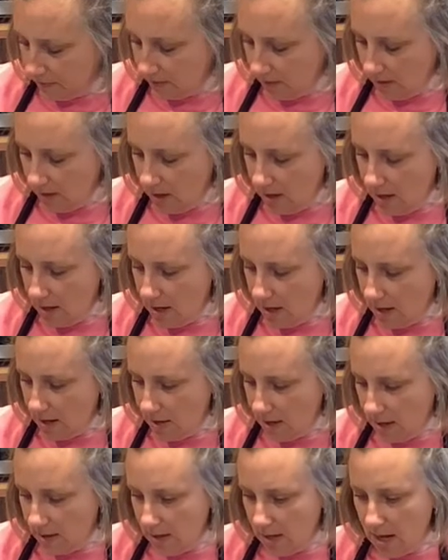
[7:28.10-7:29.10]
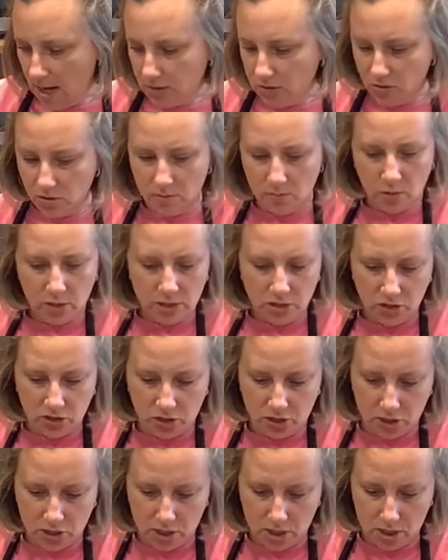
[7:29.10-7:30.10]
Okay, and then the natural
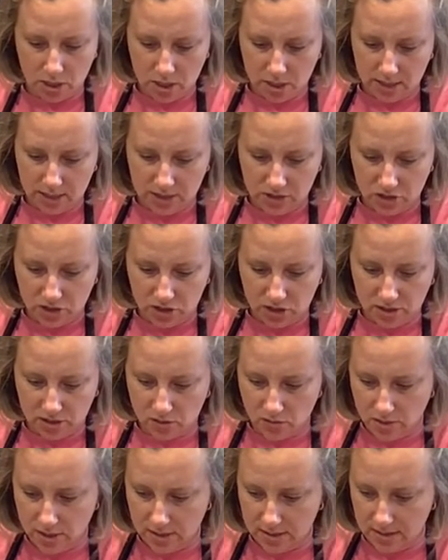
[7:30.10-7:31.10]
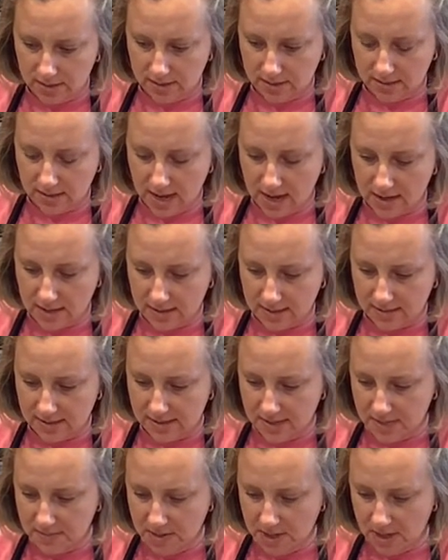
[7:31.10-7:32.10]
moisture is just going to kind of
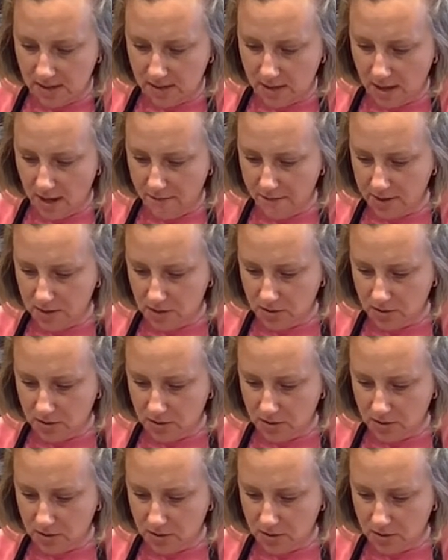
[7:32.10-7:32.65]
steam it in the oven.